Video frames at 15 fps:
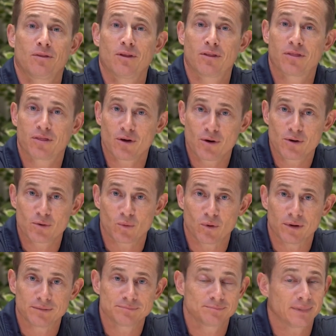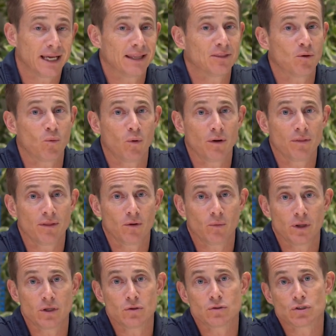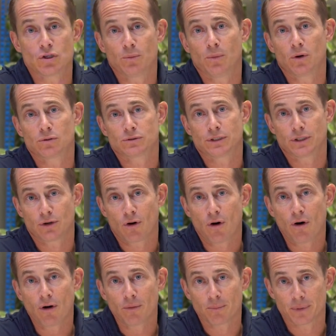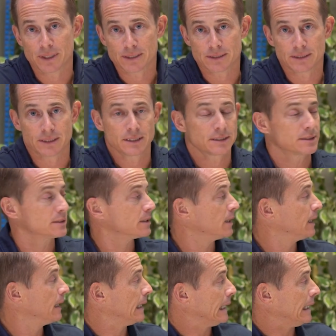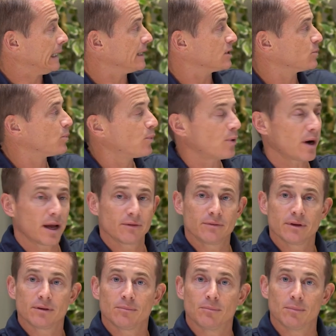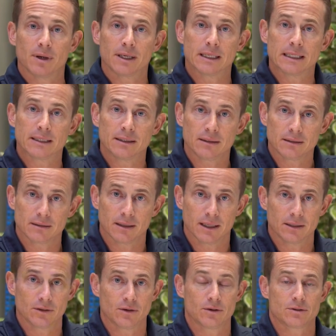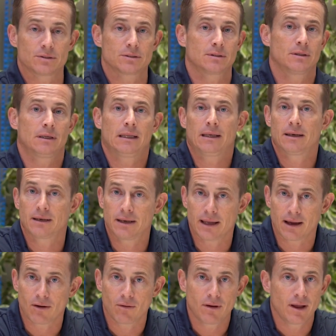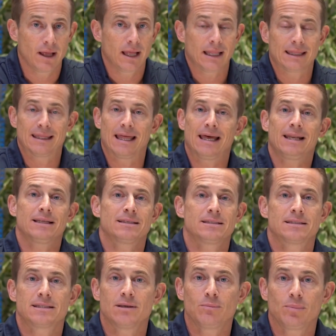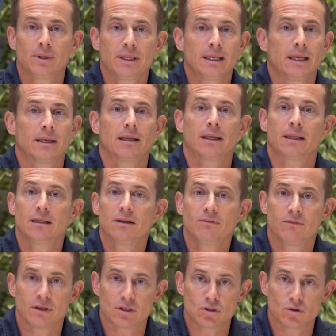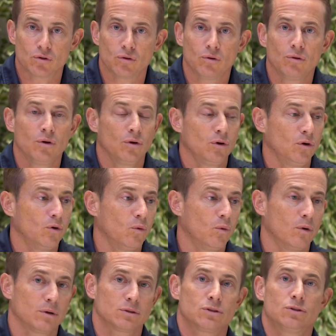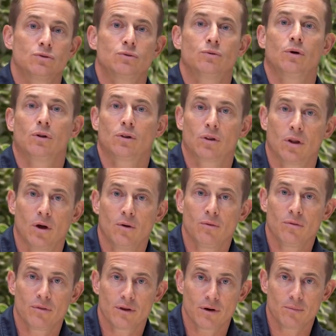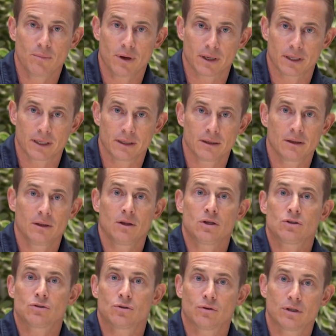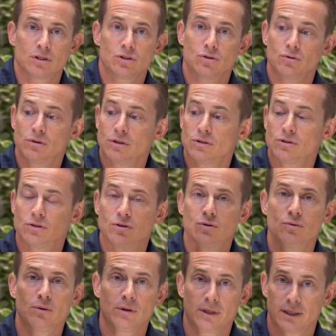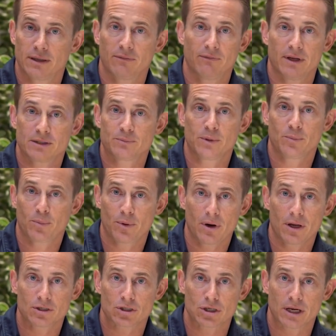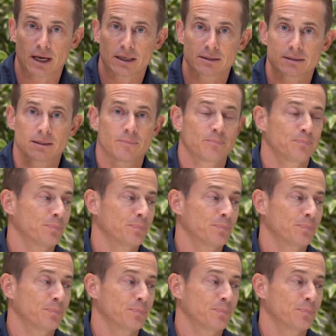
The third one, and the one that we use the most in our business, is private money lenders. Now, that is simply an individual who wants to loan their money so that you can do an investment project.